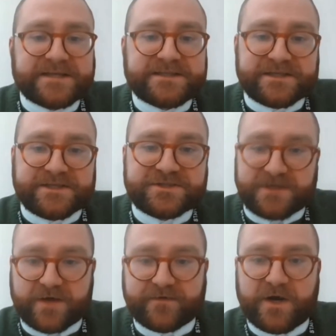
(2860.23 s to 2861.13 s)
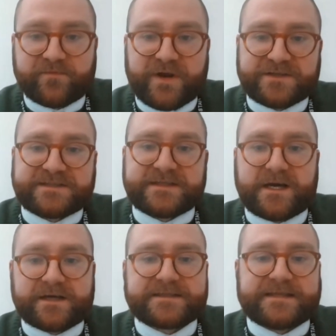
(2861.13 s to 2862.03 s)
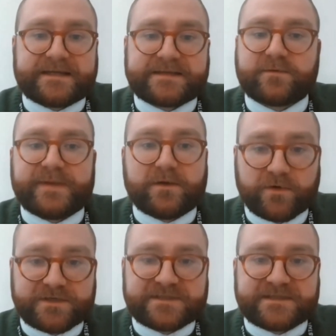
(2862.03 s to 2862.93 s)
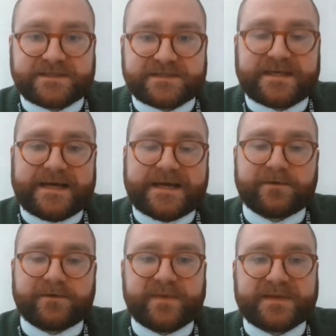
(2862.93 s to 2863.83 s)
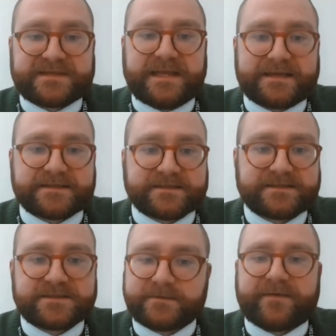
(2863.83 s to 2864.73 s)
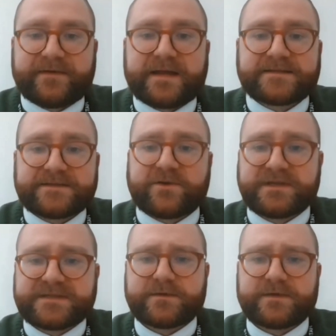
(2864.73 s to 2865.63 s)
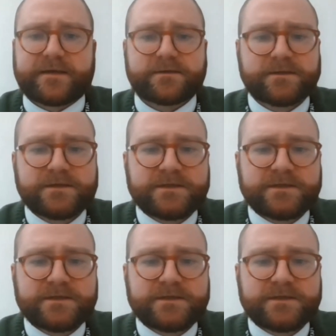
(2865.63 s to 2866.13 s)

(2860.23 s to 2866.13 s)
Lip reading: percentage of our registered architects will be audited, and how will they be selected? Do we have an answer on this one yet?